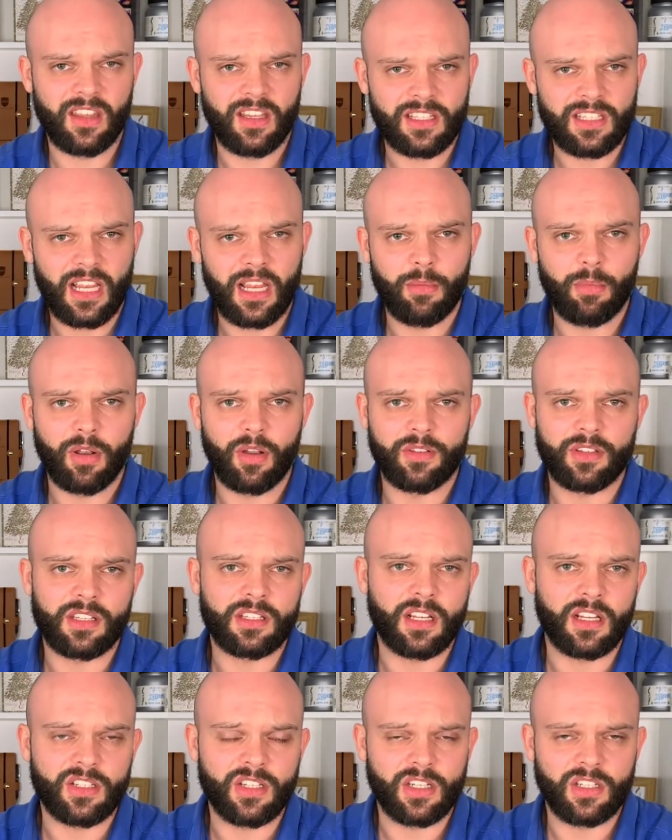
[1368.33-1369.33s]
at the table on
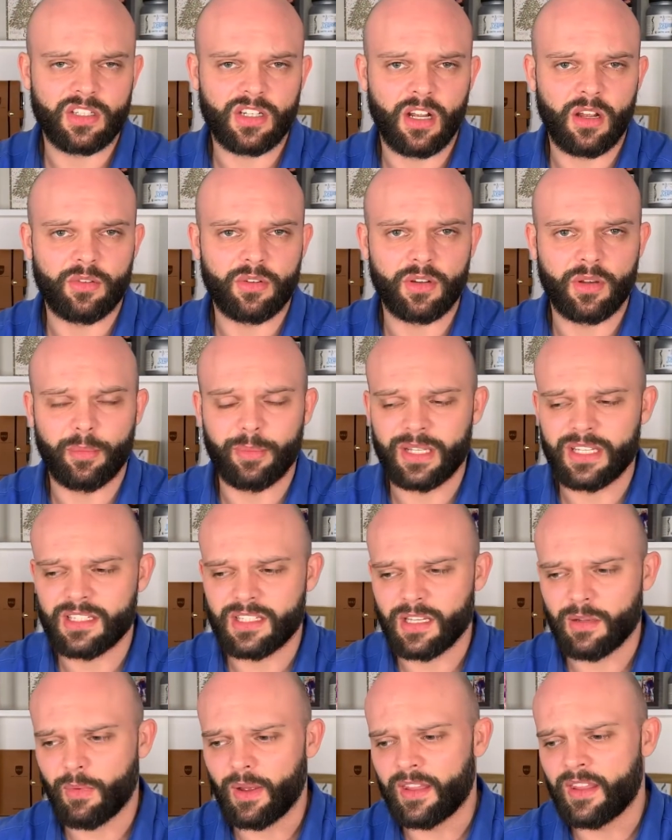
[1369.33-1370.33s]
discussing childhood
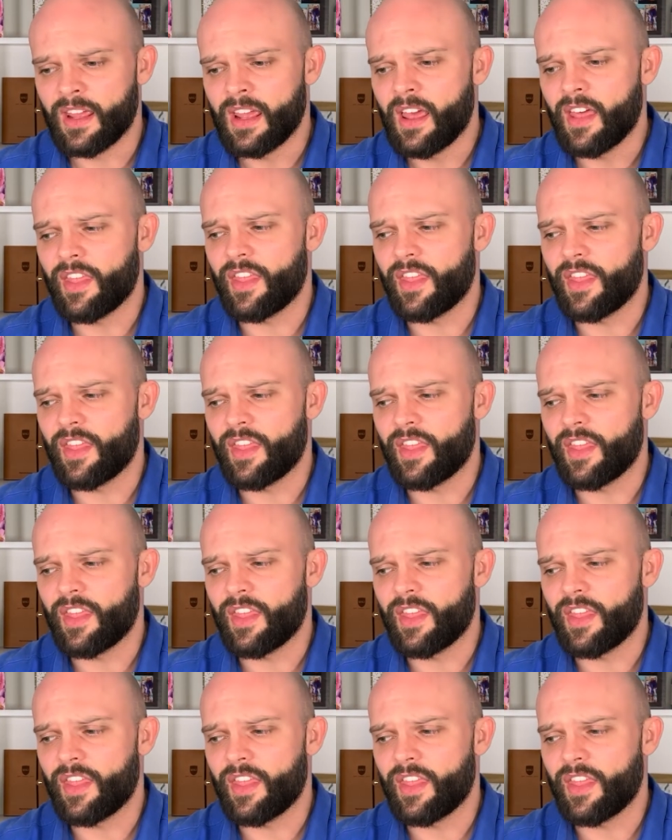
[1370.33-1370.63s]
obesity when